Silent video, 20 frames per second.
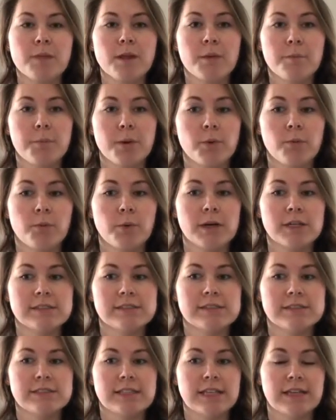But
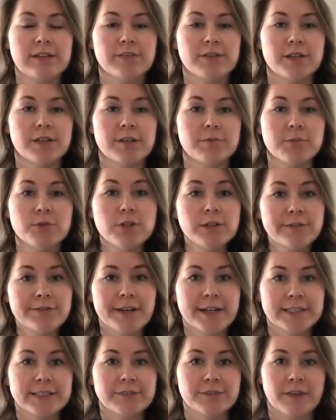what's even more
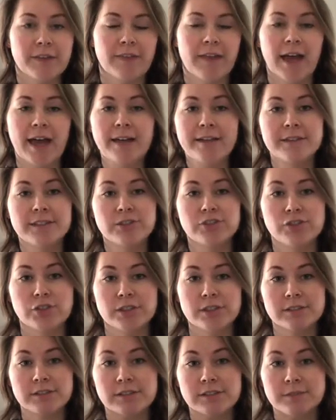effective than that is
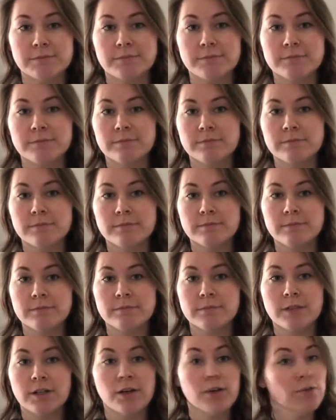just
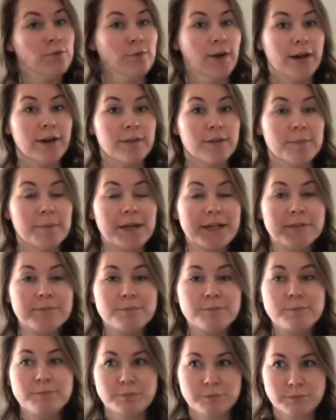right on the
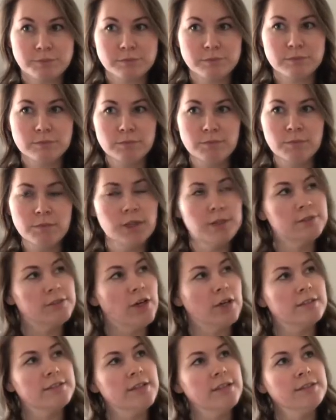button. The
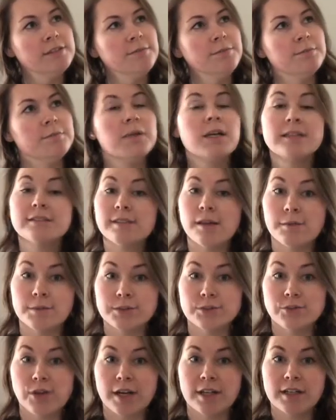dog says,
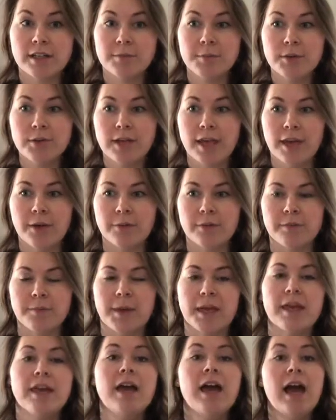someone's trying to communicate with
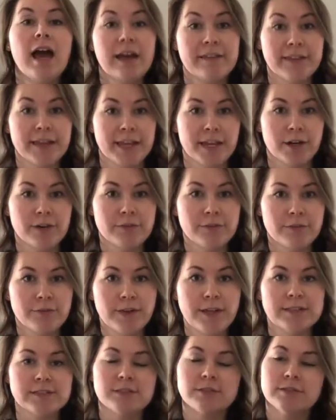me, and they get off the
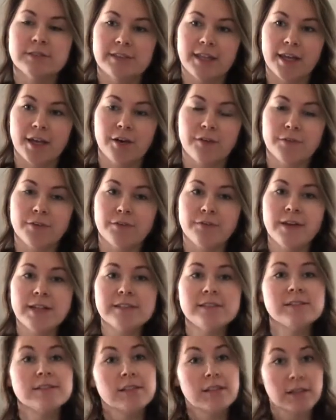fence. Once they get off the
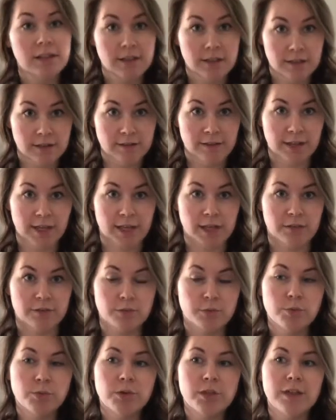fence, they get a
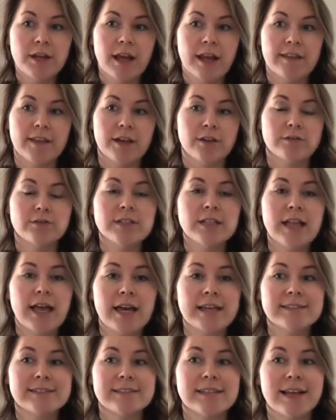reward, and they
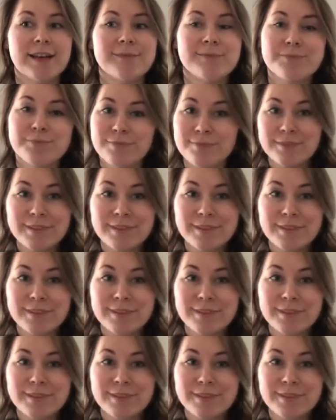realize that